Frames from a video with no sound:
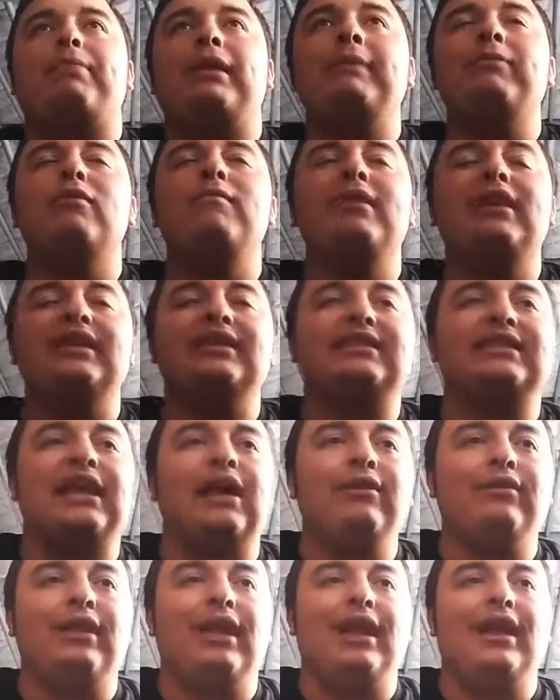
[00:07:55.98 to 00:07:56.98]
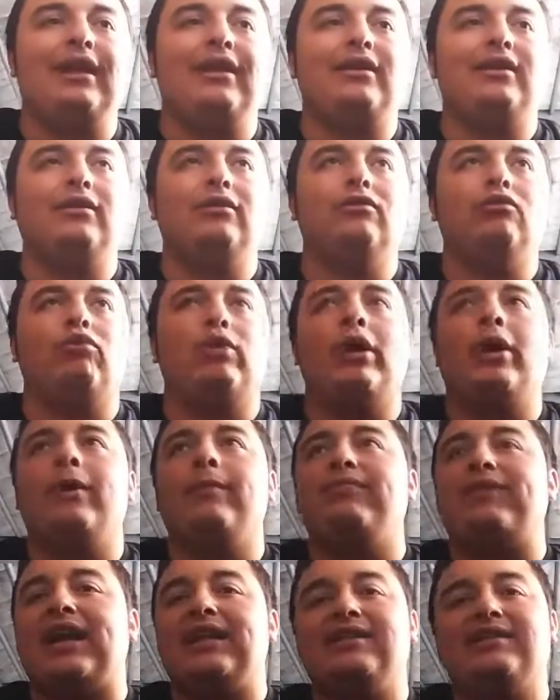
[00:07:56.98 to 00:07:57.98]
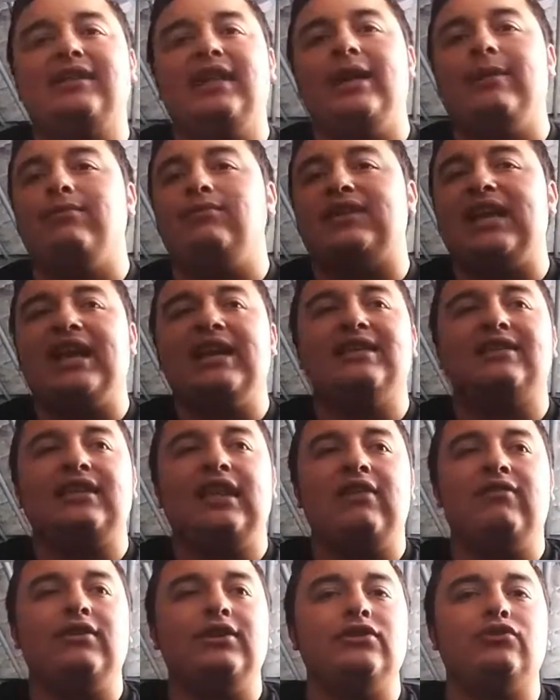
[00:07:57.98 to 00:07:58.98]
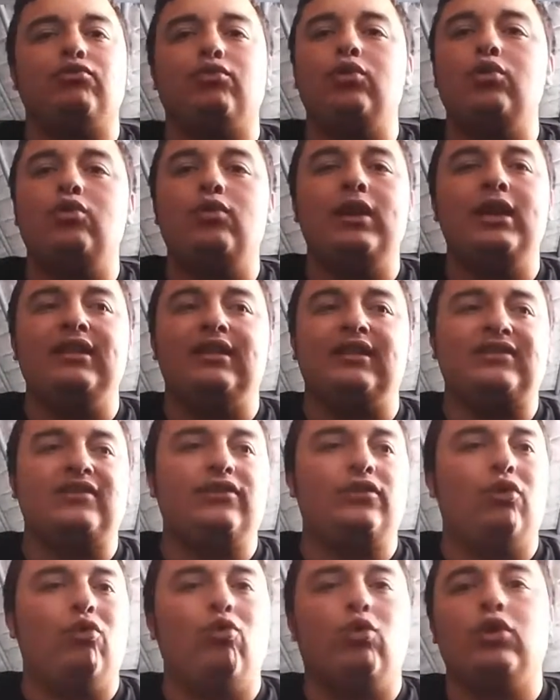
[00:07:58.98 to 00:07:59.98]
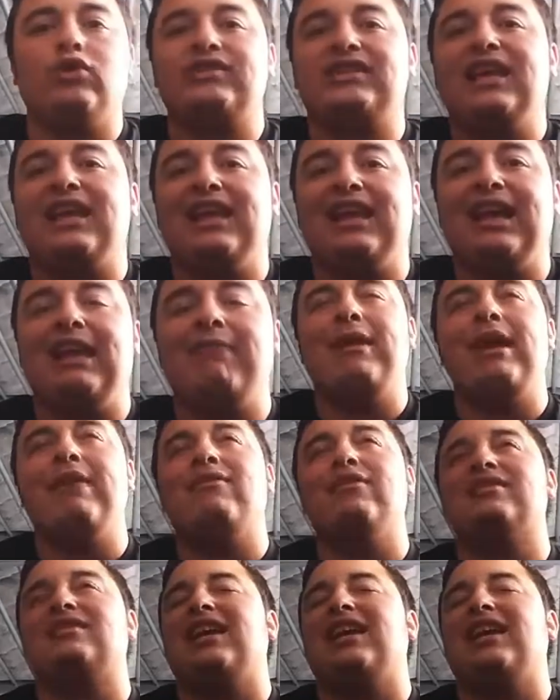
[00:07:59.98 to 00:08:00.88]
people made it sound like, well, that's it, Tekken 7 is ruined, this is the worst Tekken ever.